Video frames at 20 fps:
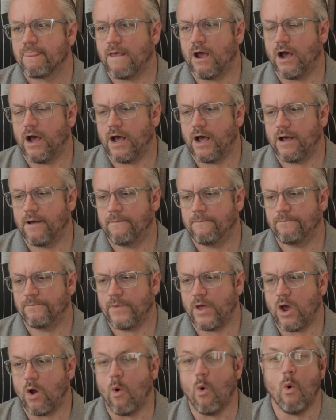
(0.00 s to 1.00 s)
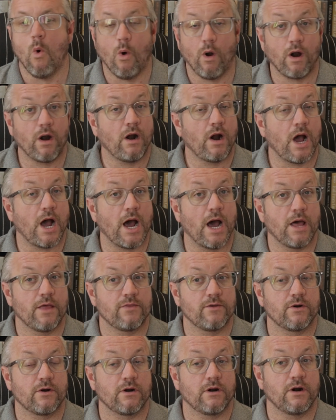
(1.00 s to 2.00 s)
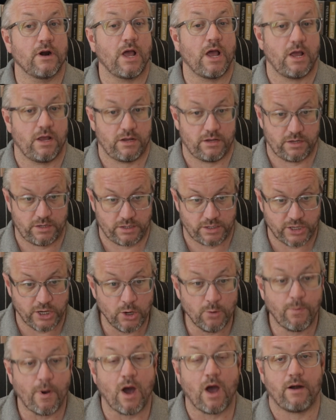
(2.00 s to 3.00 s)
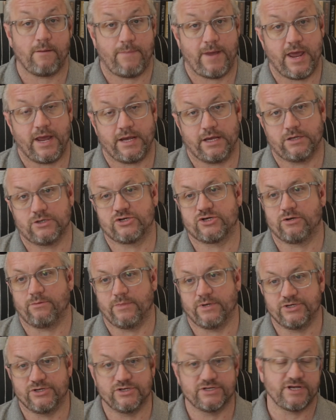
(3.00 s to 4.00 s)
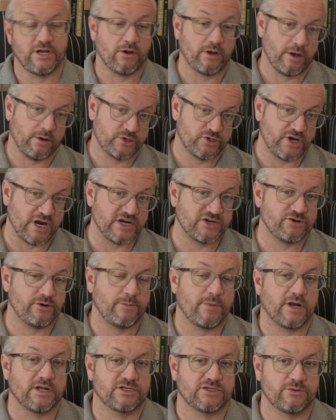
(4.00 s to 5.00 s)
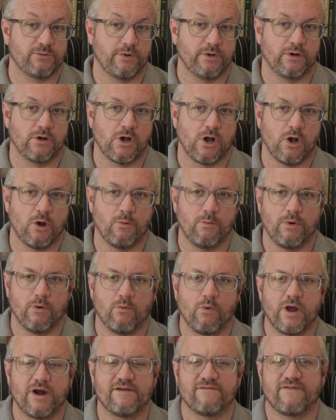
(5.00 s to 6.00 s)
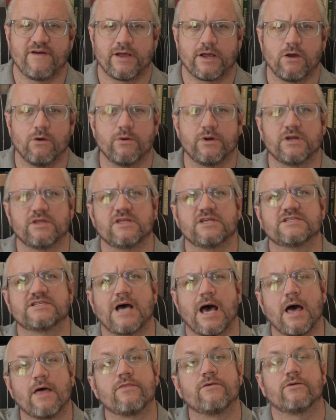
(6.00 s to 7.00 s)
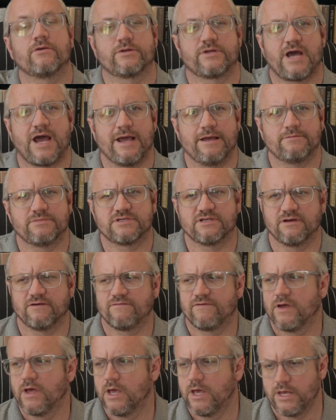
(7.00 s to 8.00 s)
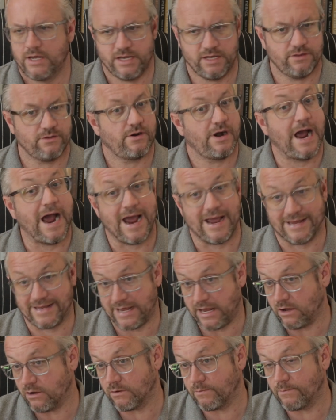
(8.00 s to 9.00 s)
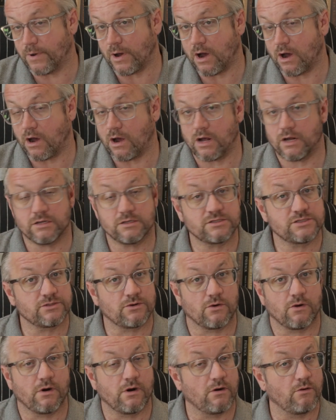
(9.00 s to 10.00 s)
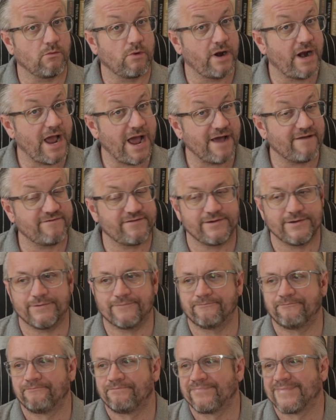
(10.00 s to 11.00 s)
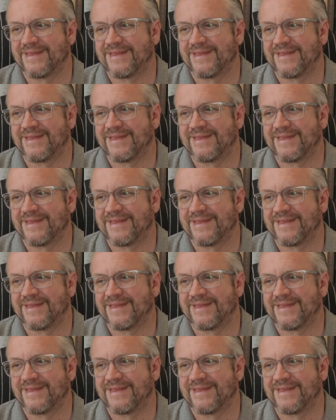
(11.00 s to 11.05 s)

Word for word: or other coupon paying instruments. You say, okay, well, treasury bonds are real low, but what if I go into these other types of either high yield bonds or what have you?